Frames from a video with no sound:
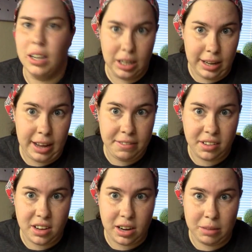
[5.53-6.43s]
Life
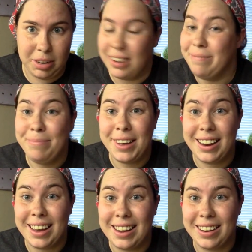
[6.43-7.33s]
has gotten to me. But
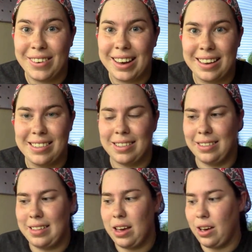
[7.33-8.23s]
anyways,
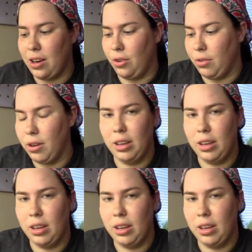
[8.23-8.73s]
so